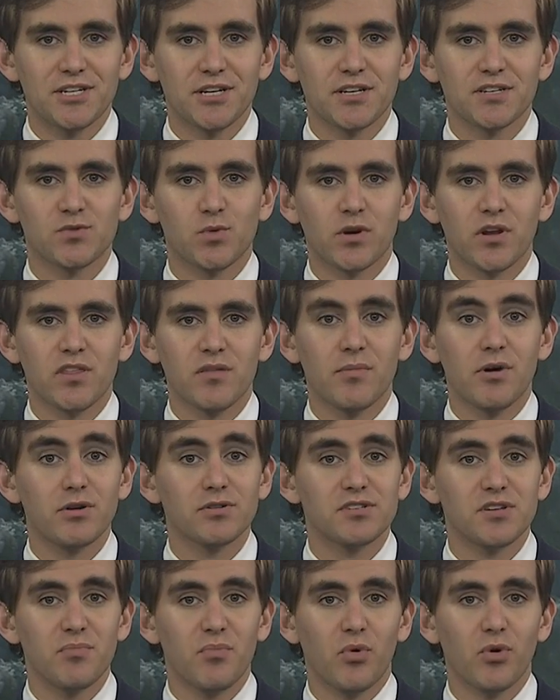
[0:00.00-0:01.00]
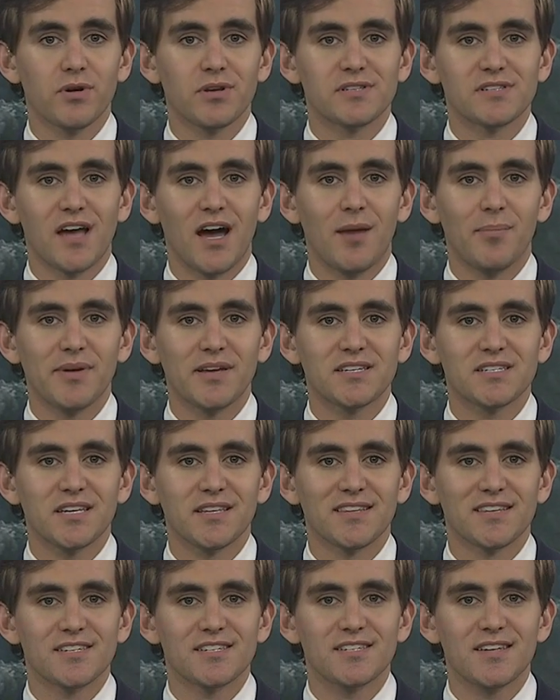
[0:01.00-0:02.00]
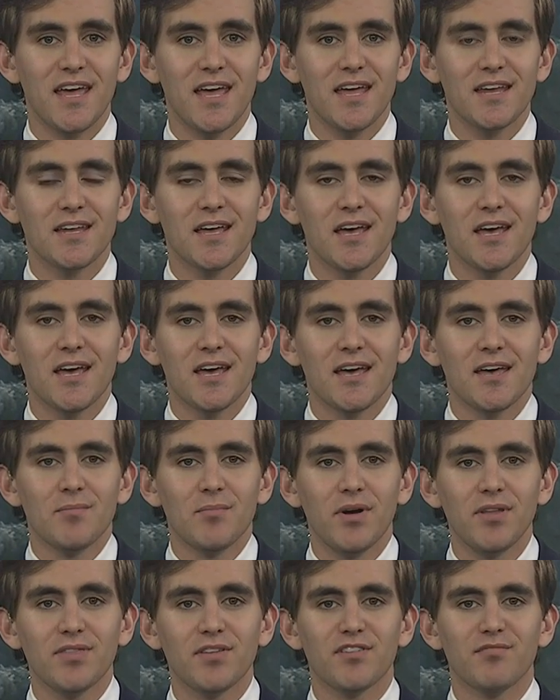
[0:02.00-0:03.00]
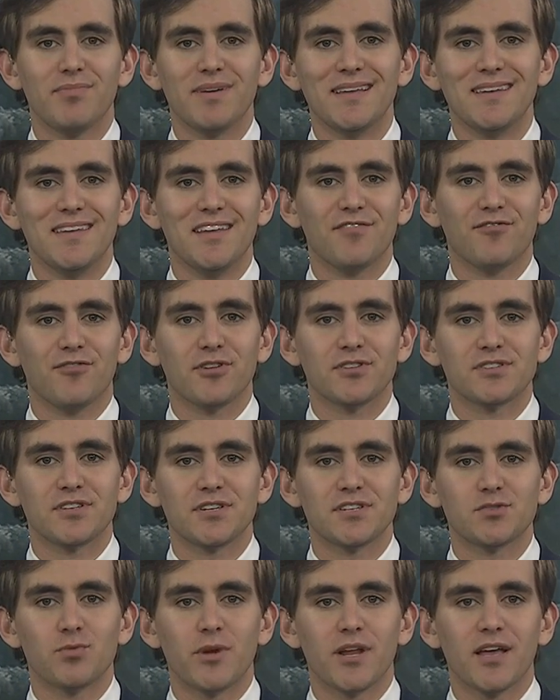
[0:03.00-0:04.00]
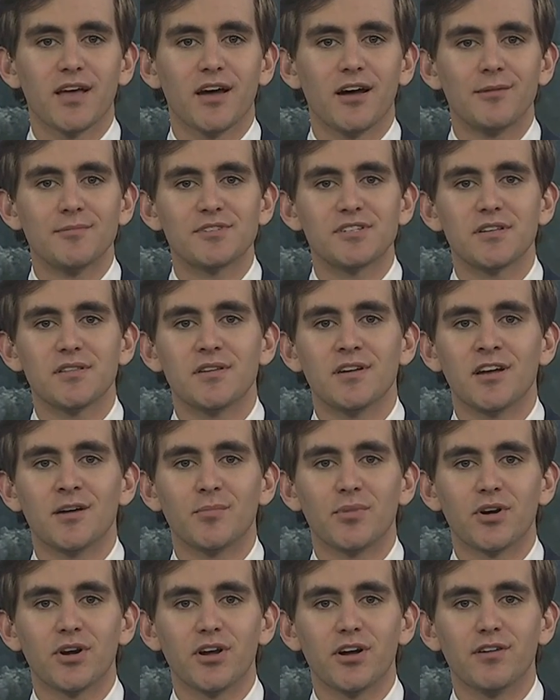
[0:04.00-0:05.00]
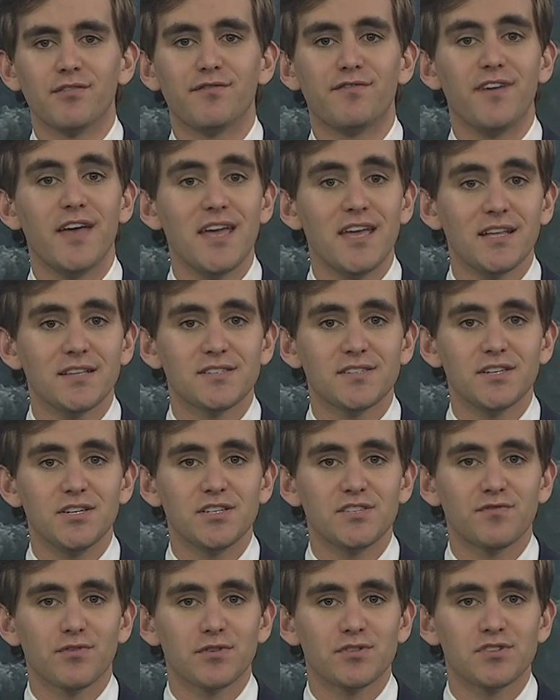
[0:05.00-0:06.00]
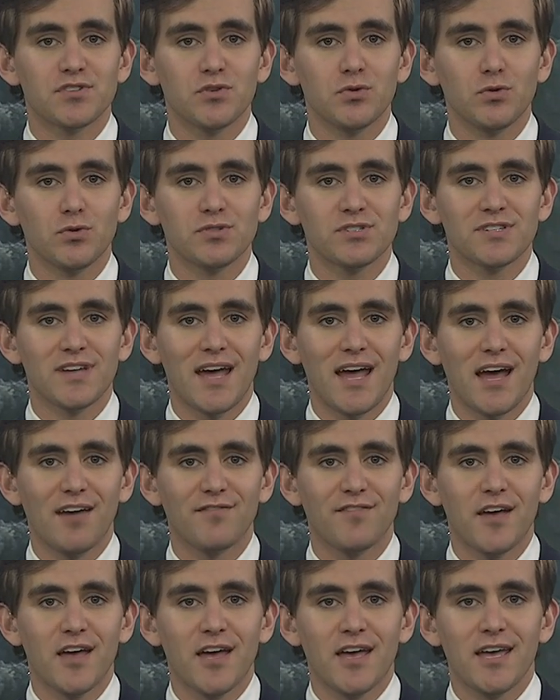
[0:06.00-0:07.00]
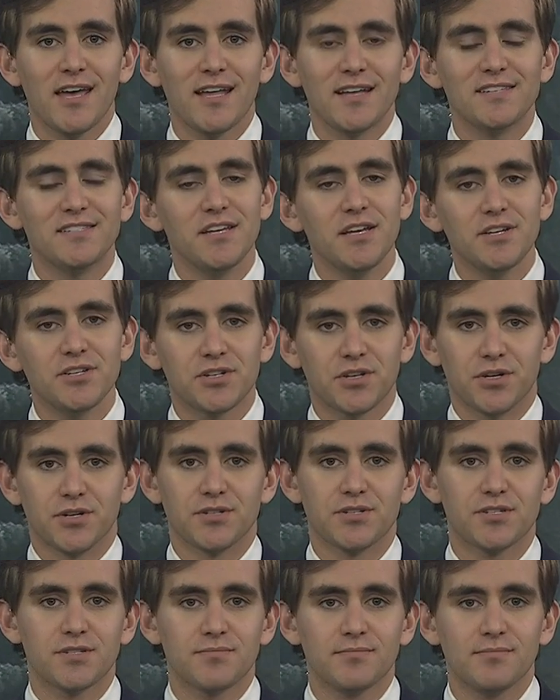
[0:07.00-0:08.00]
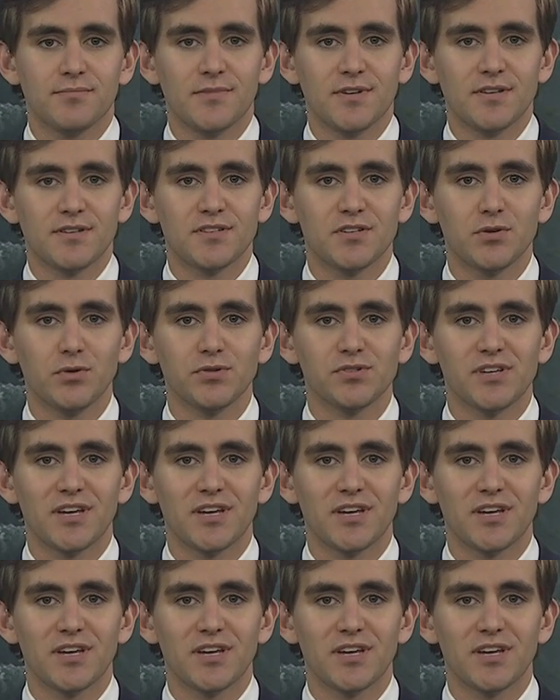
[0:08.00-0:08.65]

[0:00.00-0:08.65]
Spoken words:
is one of the most important topics in the state, but there have been differences when it comes to the number of vacancies for school staff and teachers. Schools in